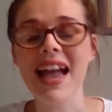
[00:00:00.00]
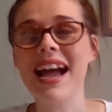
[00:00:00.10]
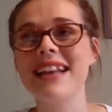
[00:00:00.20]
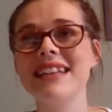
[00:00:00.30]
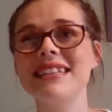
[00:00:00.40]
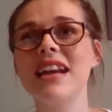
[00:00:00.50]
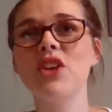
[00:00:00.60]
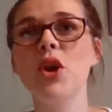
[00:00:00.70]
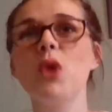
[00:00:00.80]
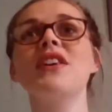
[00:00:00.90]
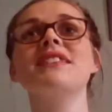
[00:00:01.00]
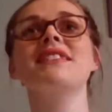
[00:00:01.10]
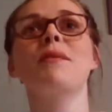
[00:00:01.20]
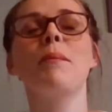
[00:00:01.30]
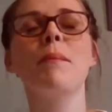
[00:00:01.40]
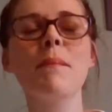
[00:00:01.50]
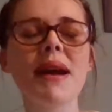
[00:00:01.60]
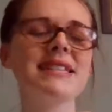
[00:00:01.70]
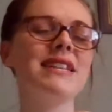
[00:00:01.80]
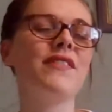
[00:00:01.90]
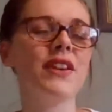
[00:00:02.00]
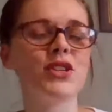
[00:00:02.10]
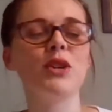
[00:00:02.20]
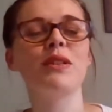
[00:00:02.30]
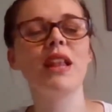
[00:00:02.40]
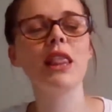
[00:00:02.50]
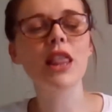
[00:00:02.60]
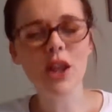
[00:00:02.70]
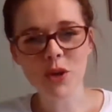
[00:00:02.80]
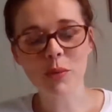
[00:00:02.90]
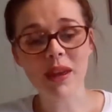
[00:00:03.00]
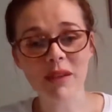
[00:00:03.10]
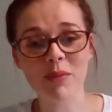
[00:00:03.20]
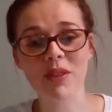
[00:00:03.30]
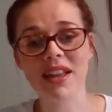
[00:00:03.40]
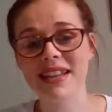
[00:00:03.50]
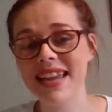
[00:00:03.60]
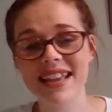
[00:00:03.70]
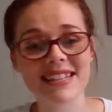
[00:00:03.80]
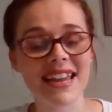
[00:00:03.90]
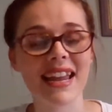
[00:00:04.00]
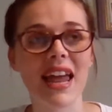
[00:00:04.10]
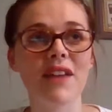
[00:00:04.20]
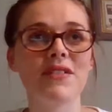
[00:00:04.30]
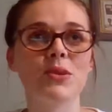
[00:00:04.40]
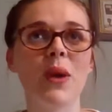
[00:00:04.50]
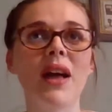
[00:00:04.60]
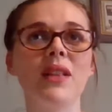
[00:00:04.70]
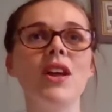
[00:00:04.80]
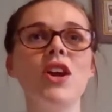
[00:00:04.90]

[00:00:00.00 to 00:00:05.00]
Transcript: And I know this is a massive issue with a lot of people in day-to-day life as well.